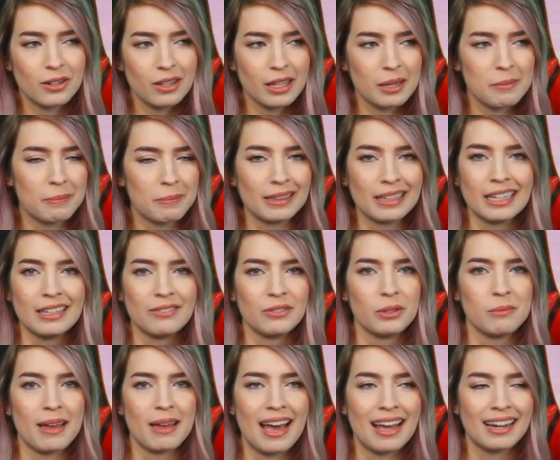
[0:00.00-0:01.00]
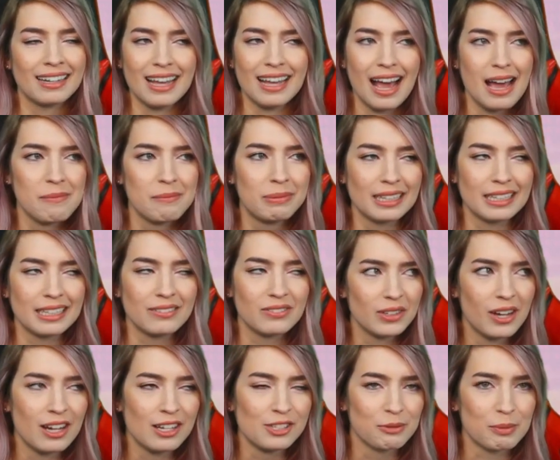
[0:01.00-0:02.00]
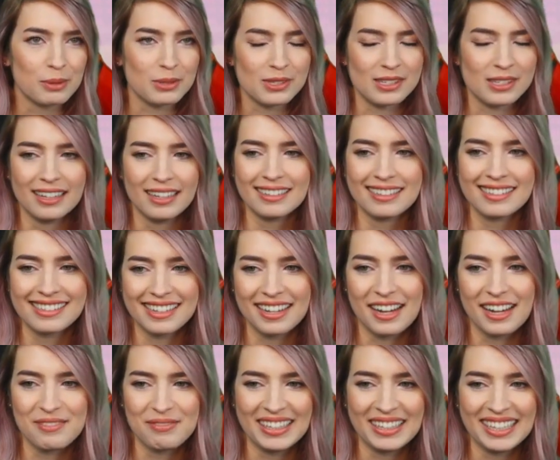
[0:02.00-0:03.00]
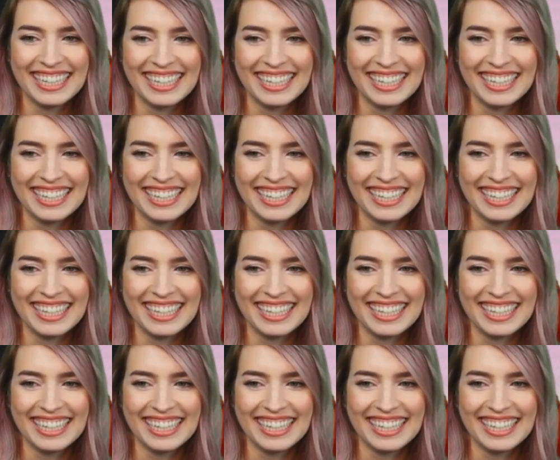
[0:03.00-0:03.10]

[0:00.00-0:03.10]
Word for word: believe you, Matt. I believe you, 100%. It's gotta be.